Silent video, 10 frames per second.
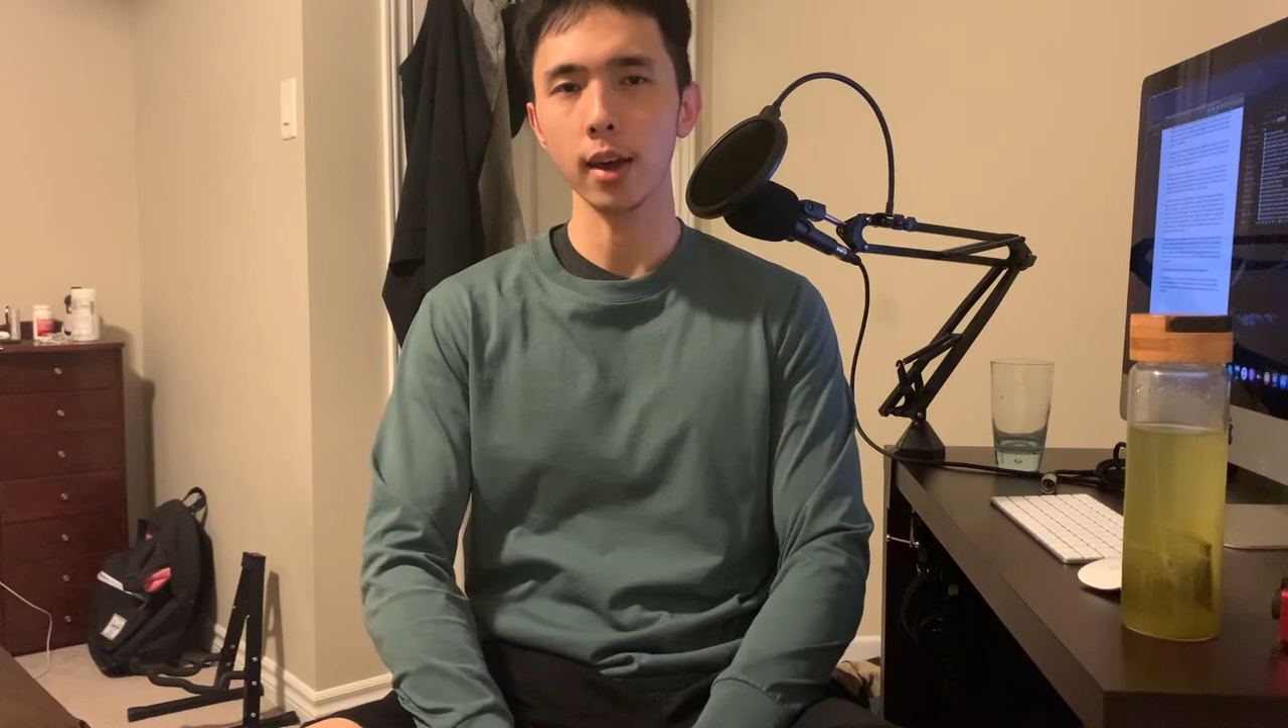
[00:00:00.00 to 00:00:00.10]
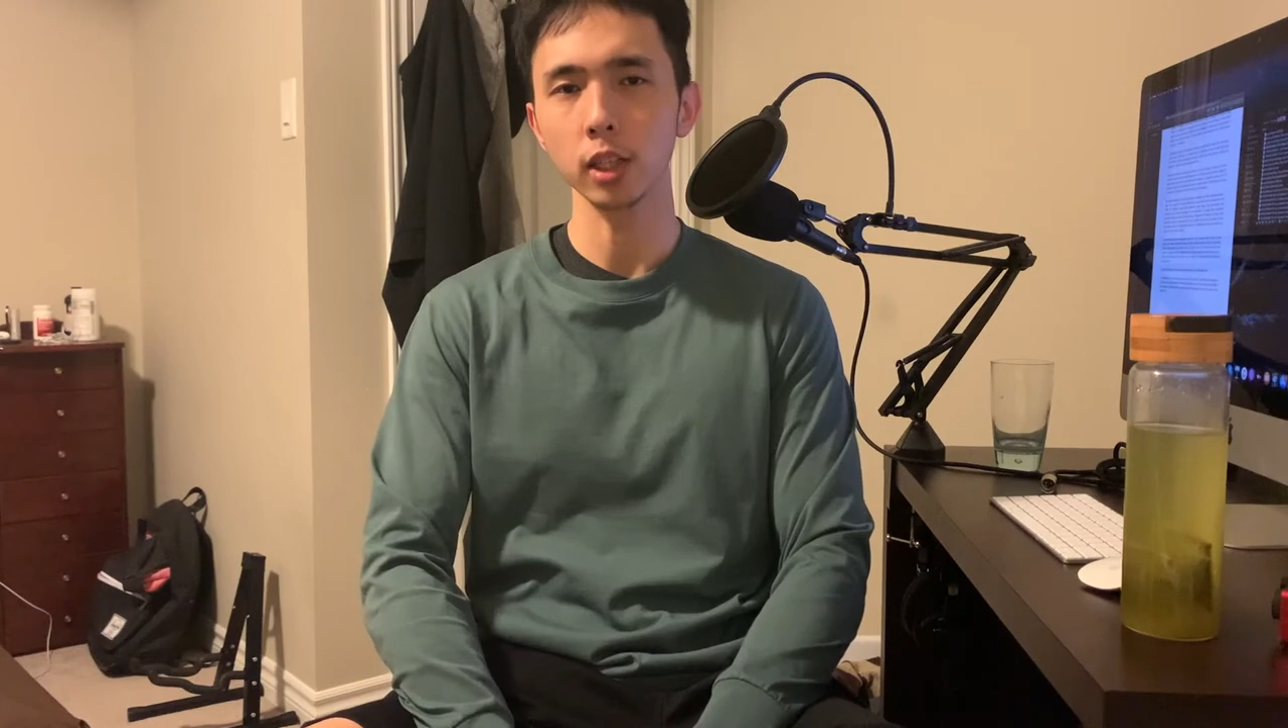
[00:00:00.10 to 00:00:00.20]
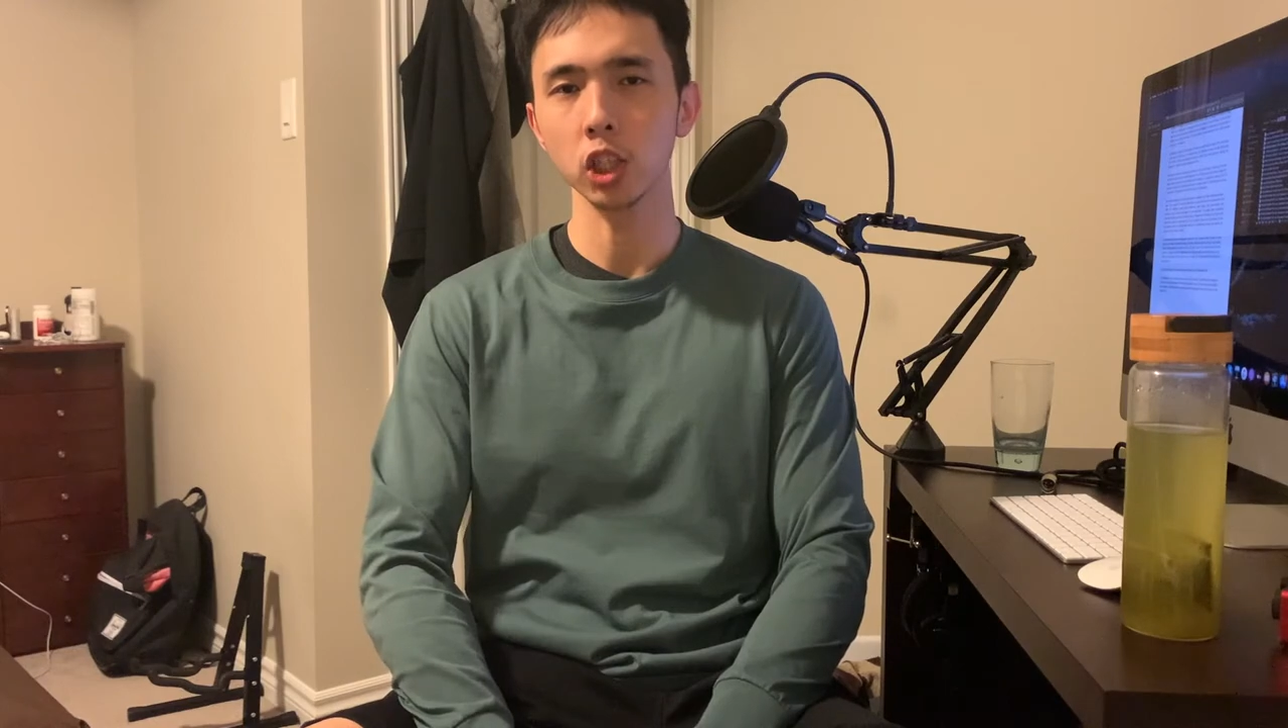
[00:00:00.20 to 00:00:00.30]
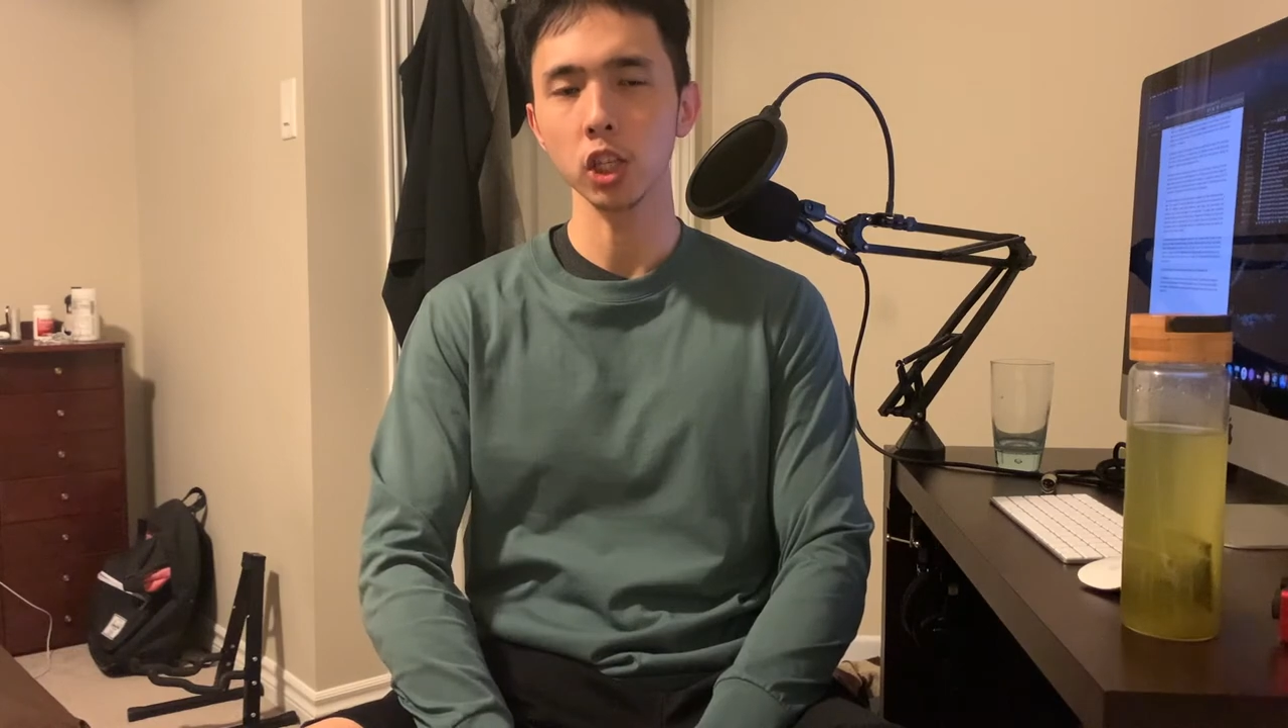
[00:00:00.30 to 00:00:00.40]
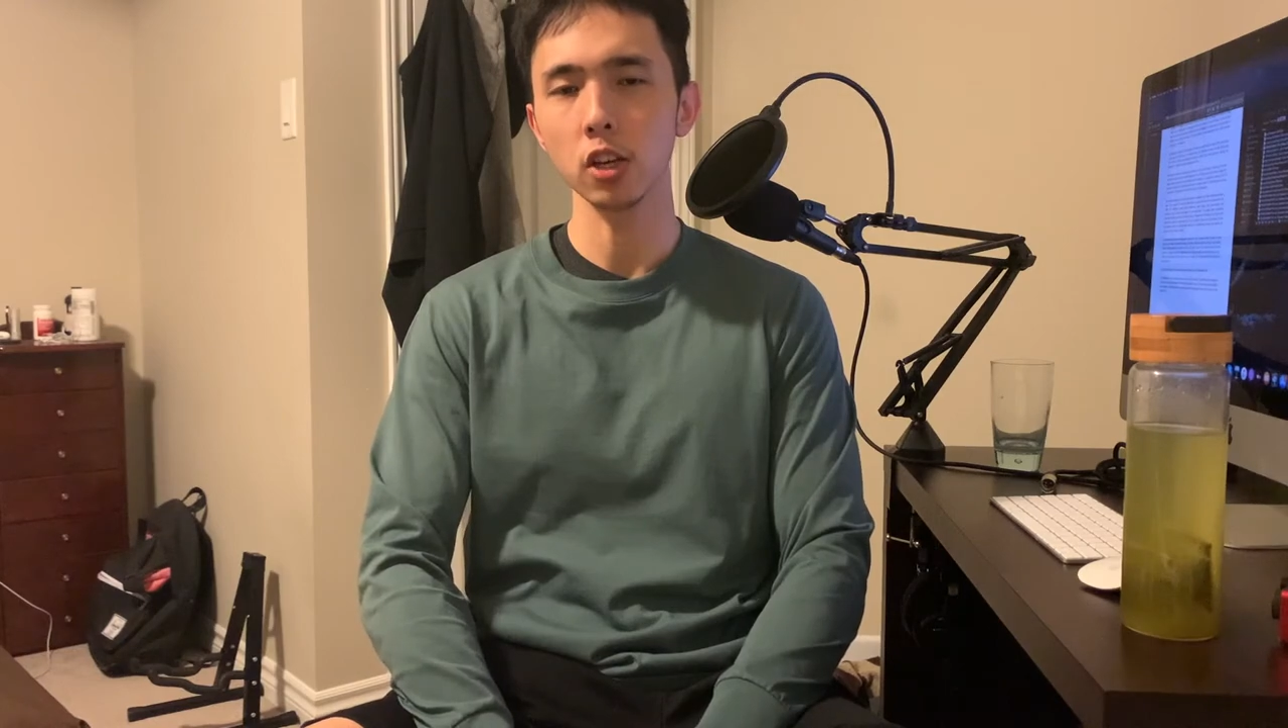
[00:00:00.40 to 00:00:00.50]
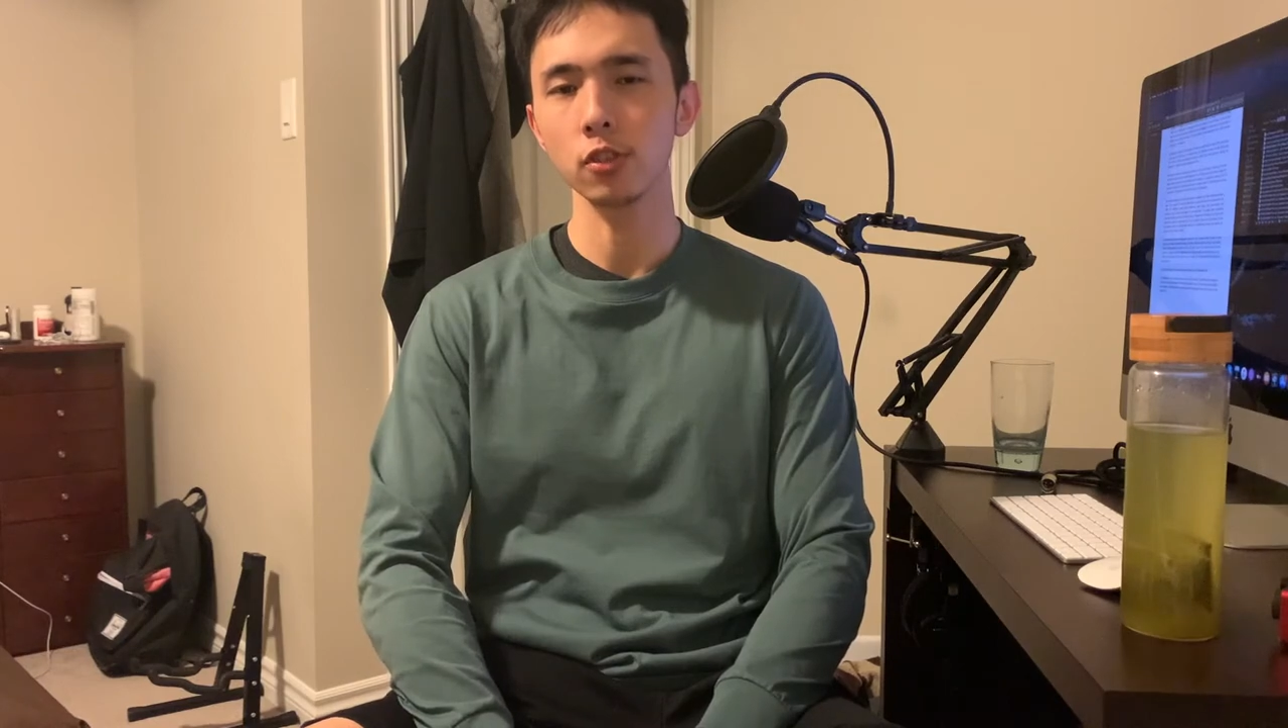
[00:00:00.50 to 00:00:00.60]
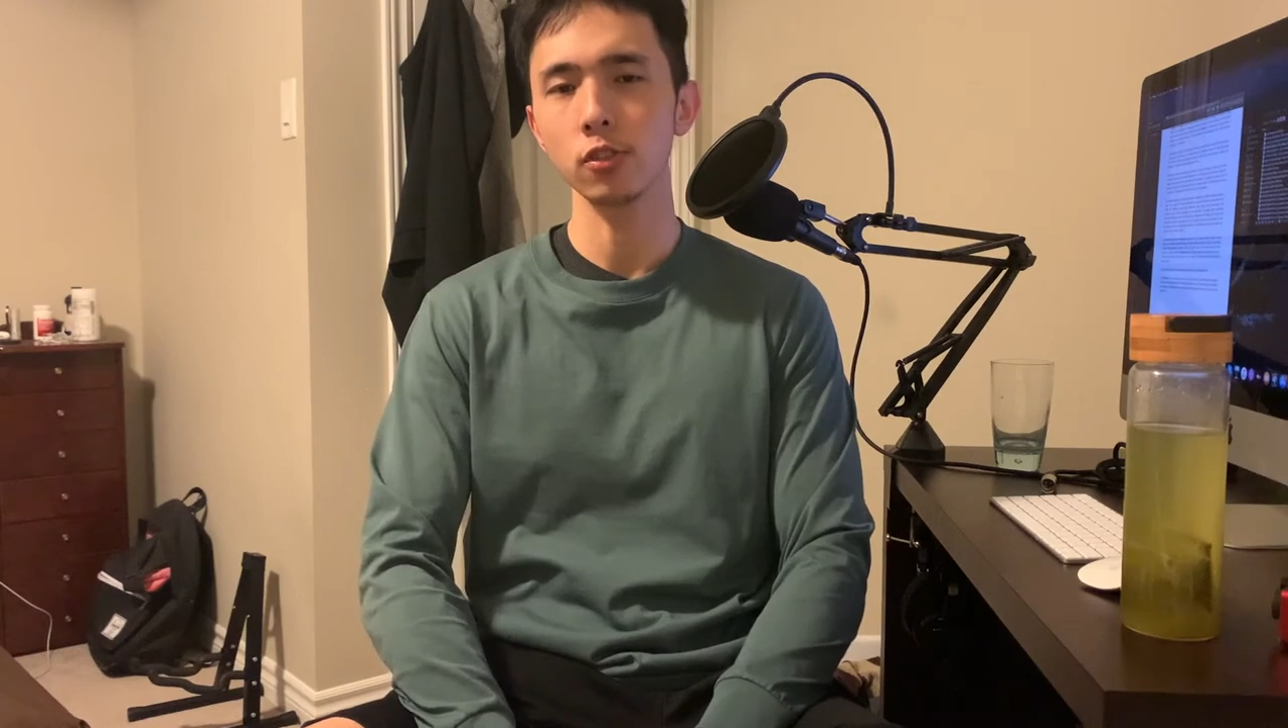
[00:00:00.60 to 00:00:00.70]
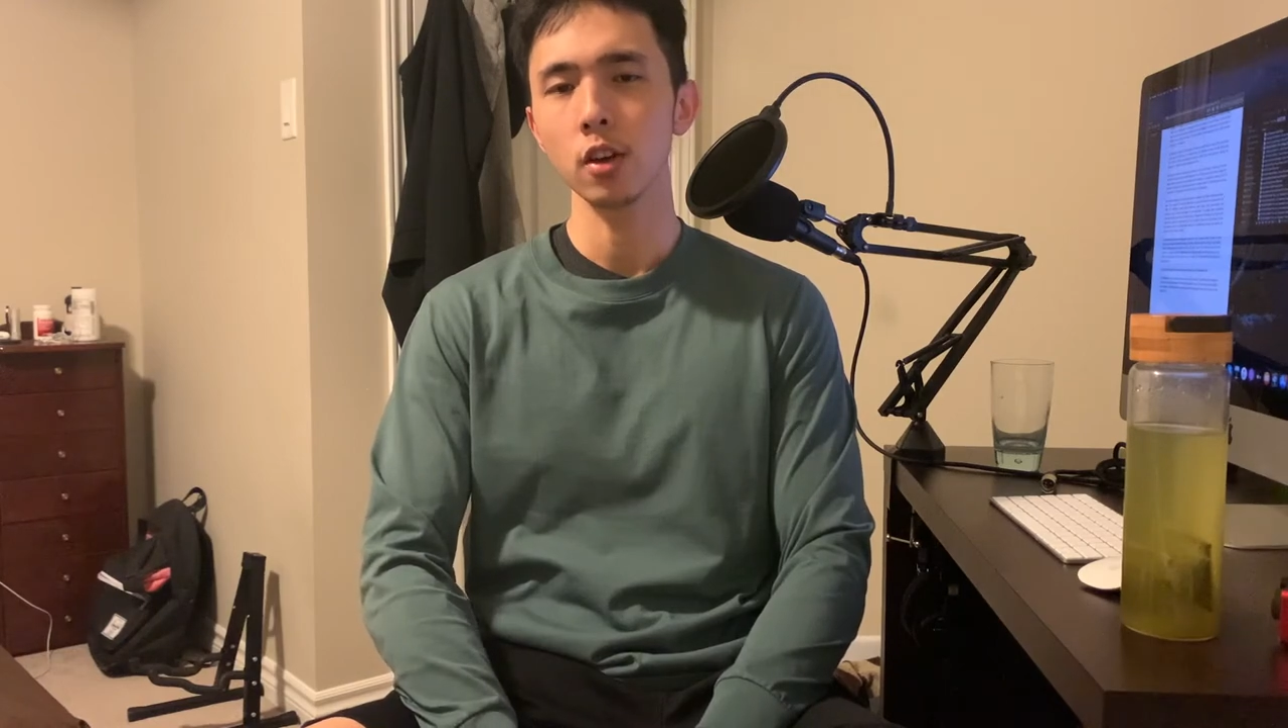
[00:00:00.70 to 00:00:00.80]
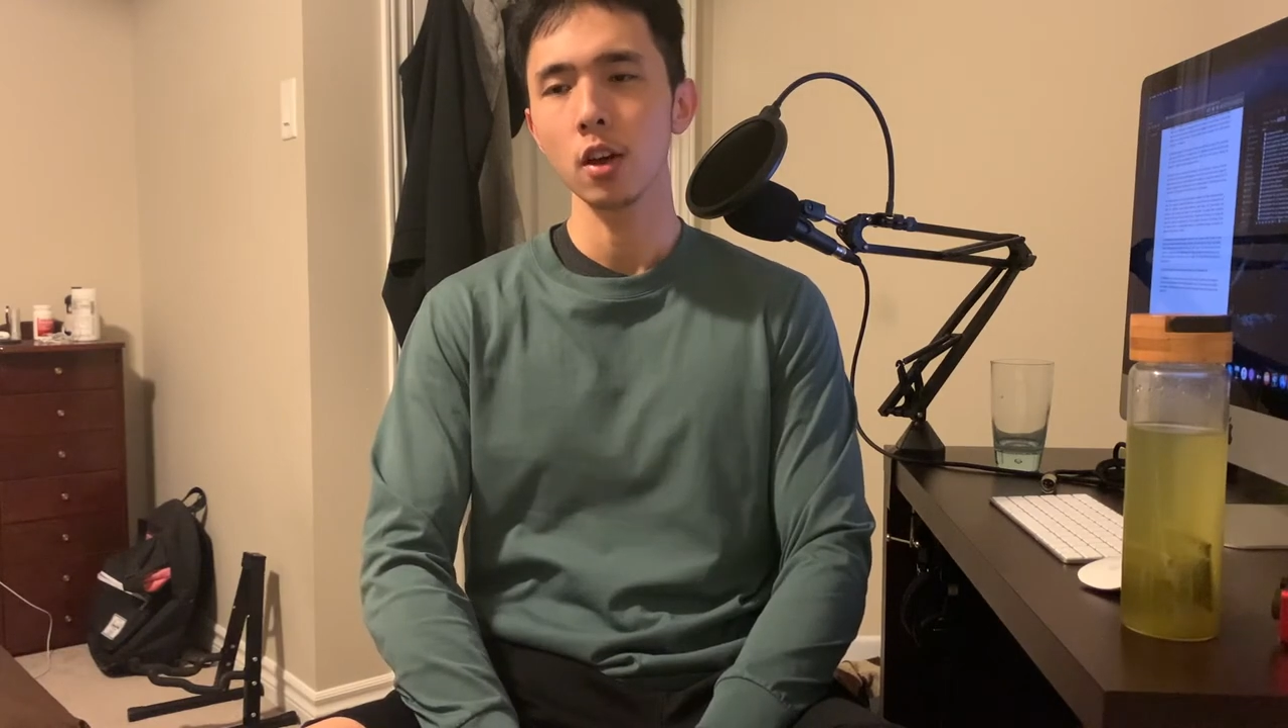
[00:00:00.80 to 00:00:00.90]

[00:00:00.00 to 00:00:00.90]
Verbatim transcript: achieve